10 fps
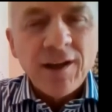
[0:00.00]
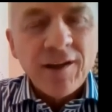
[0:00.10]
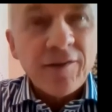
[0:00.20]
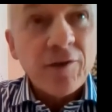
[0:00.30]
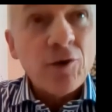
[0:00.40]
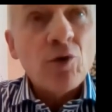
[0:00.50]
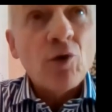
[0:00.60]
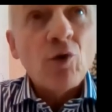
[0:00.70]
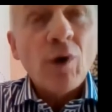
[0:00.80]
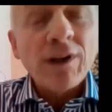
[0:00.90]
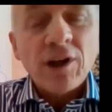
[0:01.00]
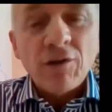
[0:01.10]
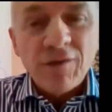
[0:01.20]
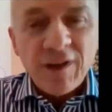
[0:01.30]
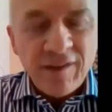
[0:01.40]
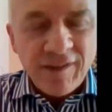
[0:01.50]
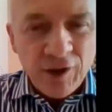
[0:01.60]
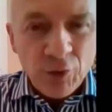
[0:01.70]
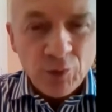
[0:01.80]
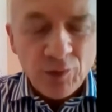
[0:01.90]
So what convinced
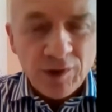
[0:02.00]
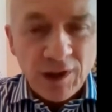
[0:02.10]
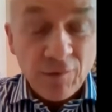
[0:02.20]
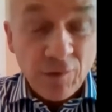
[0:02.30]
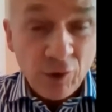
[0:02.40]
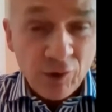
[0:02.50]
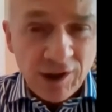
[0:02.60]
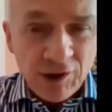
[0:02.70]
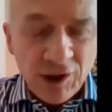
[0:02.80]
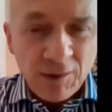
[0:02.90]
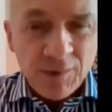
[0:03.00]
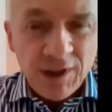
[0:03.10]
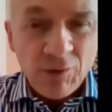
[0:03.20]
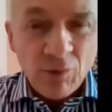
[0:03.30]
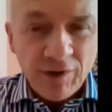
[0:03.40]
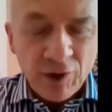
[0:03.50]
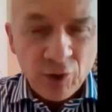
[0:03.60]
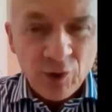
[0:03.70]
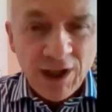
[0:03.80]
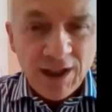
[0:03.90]
you that floating the company was a
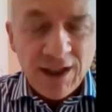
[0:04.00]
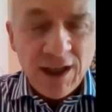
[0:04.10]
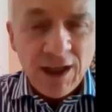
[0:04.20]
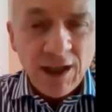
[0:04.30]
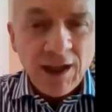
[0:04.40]
good idea?